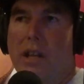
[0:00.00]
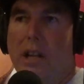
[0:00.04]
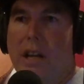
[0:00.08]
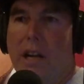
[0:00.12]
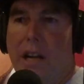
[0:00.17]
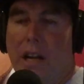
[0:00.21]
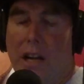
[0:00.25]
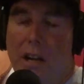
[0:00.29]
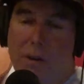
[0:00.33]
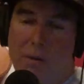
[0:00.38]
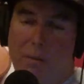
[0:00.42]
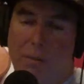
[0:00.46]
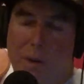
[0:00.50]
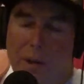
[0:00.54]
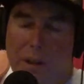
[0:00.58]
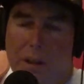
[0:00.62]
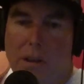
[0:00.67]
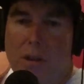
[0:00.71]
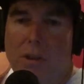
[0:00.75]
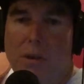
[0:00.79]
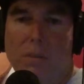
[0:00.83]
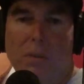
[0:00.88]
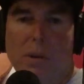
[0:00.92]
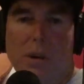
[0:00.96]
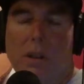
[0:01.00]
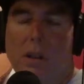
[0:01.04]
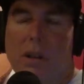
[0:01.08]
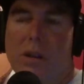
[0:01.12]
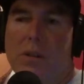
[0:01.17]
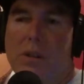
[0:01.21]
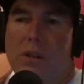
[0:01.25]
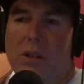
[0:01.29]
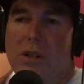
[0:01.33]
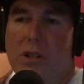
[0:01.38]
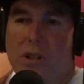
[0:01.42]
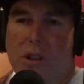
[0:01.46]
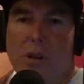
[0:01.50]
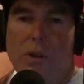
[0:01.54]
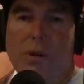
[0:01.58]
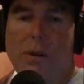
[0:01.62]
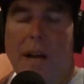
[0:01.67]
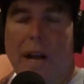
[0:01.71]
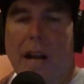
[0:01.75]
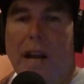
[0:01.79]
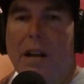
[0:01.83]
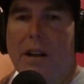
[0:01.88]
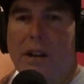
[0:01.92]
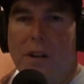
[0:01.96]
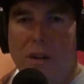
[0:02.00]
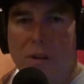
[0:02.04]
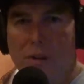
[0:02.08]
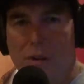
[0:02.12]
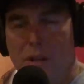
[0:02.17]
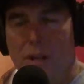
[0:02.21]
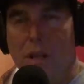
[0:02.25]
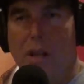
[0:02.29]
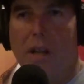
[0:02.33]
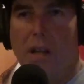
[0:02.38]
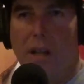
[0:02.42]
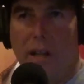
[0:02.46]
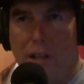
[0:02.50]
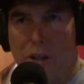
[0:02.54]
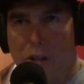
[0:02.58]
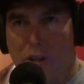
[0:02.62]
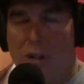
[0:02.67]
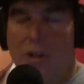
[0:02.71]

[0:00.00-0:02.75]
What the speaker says: and with the new Recluses, you can use the clutch